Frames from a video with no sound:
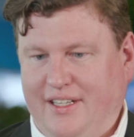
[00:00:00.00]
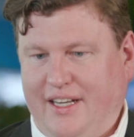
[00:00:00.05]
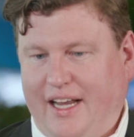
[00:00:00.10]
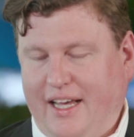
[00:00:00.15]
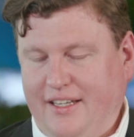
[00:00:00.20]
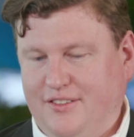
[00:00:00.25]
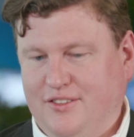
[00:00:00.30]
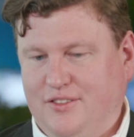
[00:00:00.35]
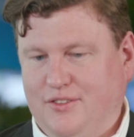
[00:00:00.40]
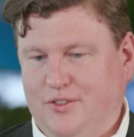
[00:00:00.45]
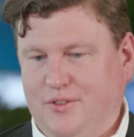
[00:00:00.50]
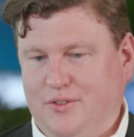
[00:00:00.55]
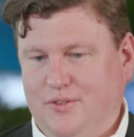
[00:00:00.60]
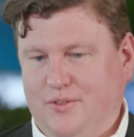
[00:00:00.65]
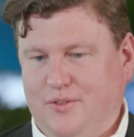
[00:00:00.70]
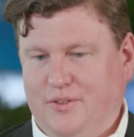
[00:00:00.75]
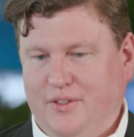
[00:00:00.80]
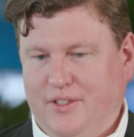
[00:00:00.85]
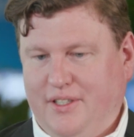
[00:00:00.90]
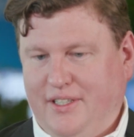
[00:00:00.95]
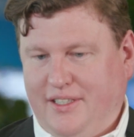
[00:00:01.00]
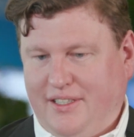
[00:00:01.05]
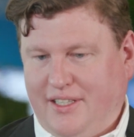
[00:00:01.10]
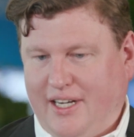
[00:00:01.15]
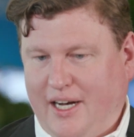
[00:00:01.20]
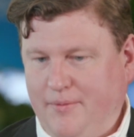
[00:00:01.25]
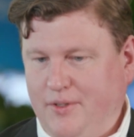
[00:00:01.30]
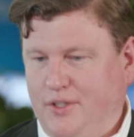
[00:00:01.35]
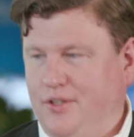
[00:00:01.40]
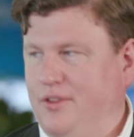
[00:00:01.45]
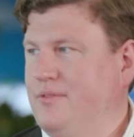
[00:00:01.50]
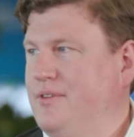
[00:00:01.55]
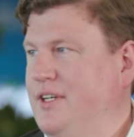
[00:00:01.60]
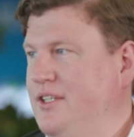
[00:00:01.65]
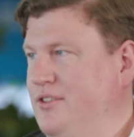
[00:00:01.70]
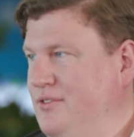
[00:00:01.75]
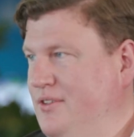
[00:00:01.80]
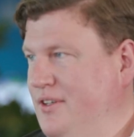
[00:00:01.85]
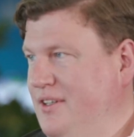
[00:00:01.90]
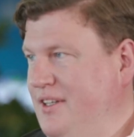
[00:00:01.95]
likes to come into the
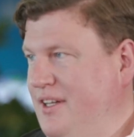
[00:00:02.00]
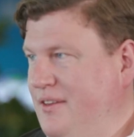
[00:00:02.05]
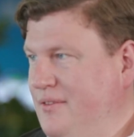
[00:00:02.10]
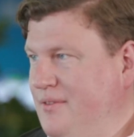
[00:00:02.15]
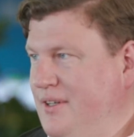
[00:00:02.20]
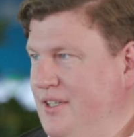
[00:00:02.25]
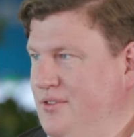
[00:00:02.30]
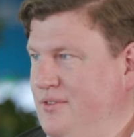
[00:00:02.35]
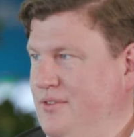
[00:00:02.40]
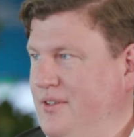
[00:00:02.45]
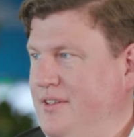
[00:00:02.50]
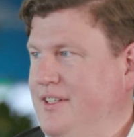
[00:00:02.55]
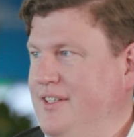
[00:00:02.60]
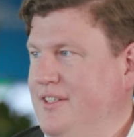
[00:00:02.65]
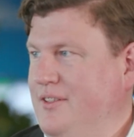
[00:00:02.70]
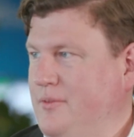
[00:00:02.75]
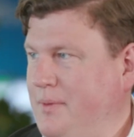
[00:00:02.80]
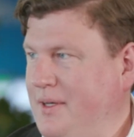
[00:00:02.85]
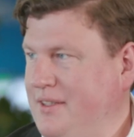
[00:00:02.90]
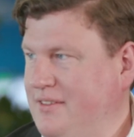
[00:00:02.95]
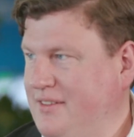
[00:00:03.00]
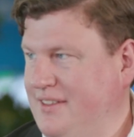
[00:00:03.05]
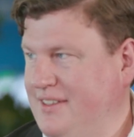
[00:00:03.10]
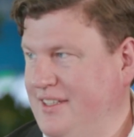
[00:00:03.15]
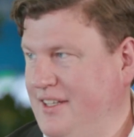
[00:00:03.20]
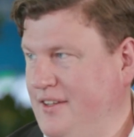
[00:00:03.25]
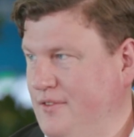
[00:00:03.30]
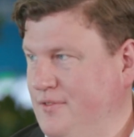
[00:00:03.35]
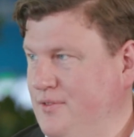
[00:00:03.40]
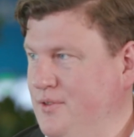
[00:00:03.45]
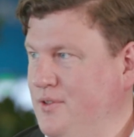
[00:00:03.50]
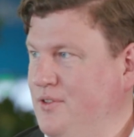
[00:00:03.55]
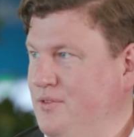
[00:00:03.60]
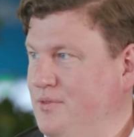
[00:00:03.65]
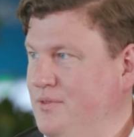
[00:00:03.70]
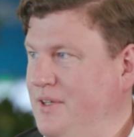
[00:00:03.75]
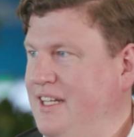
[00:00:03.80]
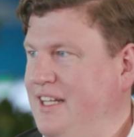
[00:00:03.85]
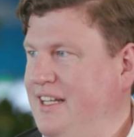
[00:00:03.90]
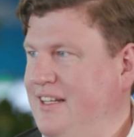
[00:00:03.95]
restaurant, and the restaurant is basically the food is
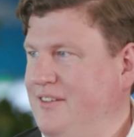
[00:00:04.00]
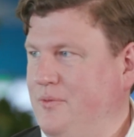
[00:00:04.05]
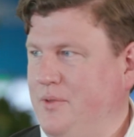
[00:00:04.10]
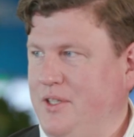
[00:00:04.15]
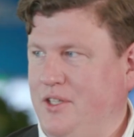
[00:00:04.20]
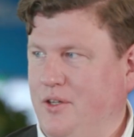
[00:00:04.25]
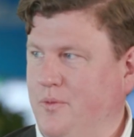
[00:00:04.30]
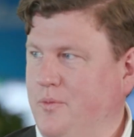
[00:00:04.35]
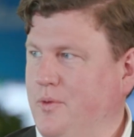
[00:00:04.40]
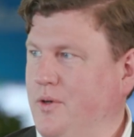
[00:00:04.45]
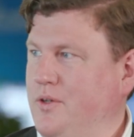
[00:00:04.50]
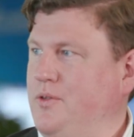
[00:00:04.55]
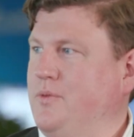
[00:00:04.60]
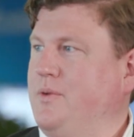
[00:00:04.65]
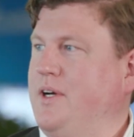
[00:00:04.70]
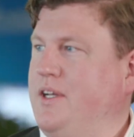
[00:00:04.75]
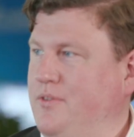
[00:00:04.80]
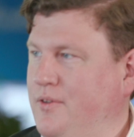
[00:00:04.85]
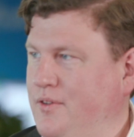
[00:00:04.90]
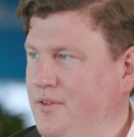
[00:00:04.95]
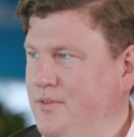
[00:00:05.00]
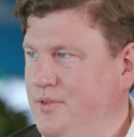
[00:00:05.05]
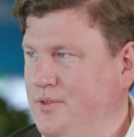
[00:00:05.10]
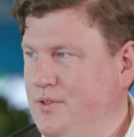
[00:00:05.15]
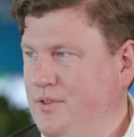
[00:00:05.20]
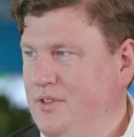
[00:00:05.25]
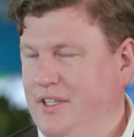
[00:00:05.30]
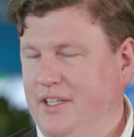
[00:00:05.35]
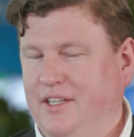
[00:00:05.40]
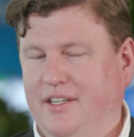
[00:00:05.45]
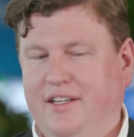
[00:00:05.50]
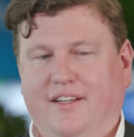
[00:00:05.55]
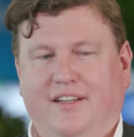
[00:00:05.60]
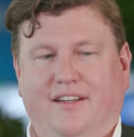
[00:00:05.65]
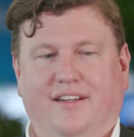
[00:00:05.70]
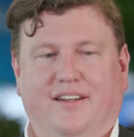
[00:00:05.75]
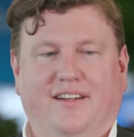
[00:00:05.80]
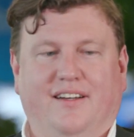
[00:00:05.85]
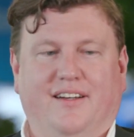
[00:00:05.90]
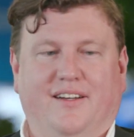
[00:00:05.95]
ready, and we don't want to wait for the food.
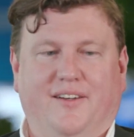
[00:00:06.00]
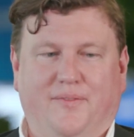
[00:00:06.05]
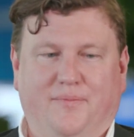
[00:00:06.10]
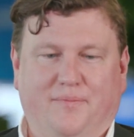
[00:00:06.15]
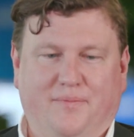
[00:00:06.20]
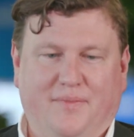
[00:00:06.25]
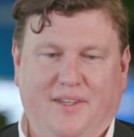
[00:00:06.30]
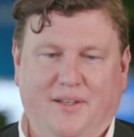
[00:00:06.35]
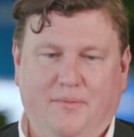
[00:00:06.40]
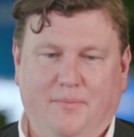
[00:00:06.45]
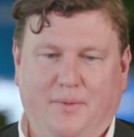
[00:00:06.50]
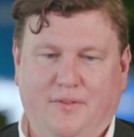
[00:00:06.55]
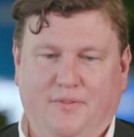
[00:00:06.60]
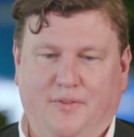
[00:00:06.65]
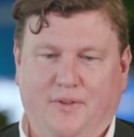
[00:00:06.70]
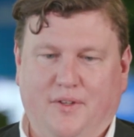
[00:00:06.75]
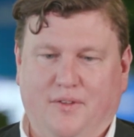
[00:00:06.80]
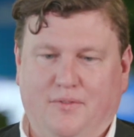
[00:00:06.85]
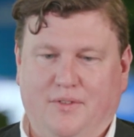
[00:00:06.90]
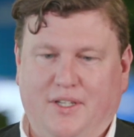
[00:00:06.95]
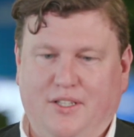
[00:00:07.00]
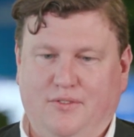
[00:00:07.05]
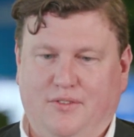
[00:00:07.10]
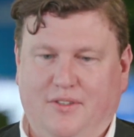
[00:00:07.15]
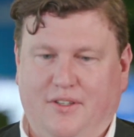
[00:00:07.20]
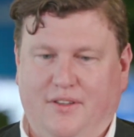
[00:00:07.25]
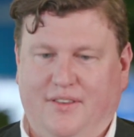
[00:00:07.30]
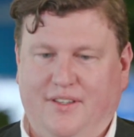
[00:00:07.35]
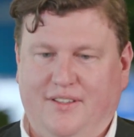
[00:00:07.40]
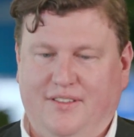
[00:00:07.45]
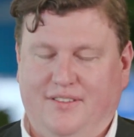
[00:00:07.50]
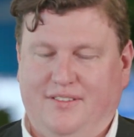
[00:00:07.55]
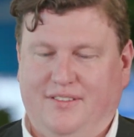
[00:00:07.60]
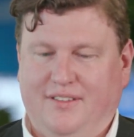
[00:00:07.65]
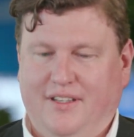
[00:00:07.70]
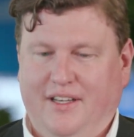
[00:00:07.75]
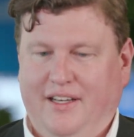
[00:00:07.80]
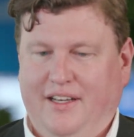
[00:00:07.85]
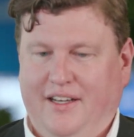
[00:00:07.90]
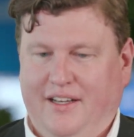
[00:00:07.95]
But for the restaurant, this
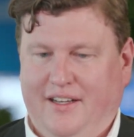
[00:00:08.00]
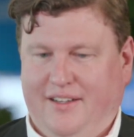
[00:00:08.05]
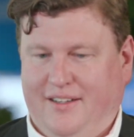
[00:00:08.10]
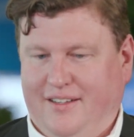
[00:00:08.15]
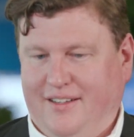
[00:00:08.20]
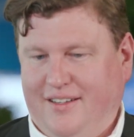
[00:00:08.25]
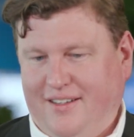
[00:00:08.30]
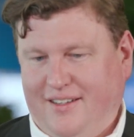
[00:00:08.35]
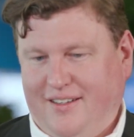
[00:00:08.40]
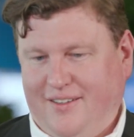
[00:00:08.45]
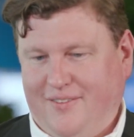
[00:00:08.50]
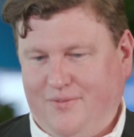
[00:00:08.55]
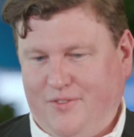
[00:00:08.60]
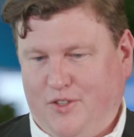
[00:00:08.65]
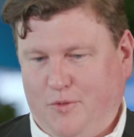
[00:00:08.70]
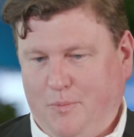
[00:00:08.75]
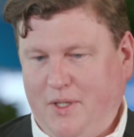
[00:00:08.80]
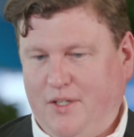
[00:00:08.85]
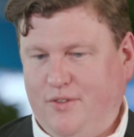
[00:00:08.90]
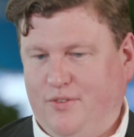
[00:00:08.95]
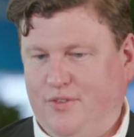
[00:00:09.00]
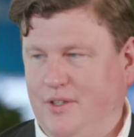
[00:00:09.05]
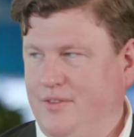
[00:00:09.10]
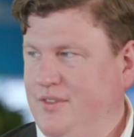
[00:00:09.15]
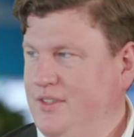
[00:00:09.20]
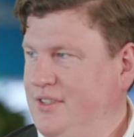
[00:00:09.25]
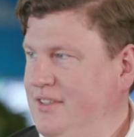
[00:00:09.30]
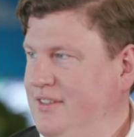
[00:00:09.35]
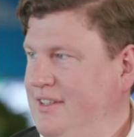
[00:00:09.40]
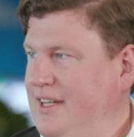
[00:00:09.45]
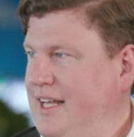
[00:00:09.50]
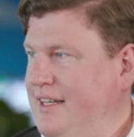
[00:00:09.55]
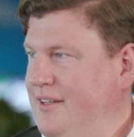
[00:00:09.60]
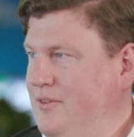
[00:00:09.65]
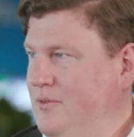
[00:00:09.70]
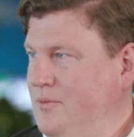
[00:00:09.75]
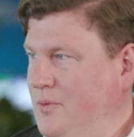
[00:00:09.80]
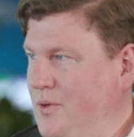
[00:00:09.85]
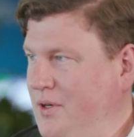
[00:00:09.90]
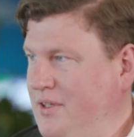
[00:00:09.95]
speed of service is like
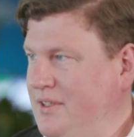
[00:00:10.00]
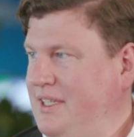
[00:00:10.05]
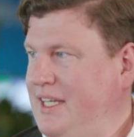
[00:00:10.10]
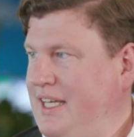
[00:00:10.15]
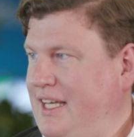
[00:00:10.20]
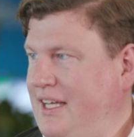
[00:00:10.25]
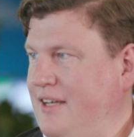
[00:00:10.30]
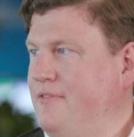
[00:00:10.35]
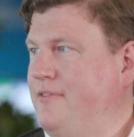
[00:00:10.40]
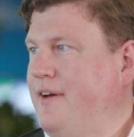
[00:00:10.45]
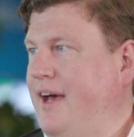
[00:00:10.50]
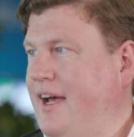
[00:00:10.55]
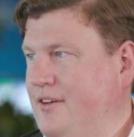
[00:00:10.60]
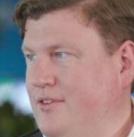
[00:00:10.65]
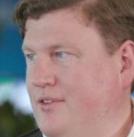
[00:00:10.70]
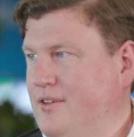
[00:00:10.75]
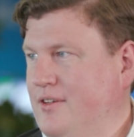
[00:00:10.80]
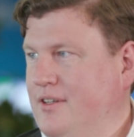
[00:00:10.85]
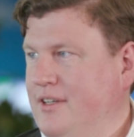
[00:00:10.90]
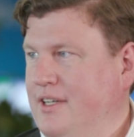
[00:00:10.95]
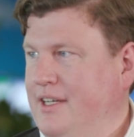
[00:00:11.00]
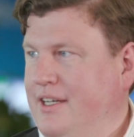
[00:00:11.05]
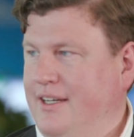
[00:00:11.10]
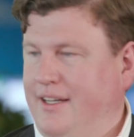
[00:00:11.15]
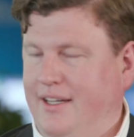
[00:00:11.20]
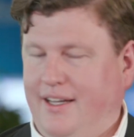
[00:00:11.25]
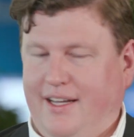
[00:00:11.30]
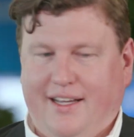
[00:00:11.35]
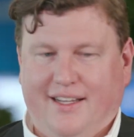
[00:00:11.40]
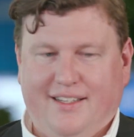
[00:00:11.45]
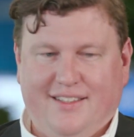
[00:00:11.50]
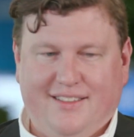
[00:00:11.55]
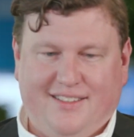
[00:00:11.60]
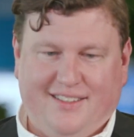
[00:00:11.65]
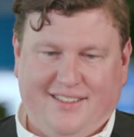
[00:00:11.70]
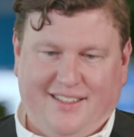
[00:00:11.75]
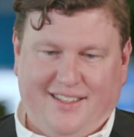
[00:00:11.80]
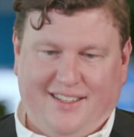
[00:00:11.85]
one key factor. And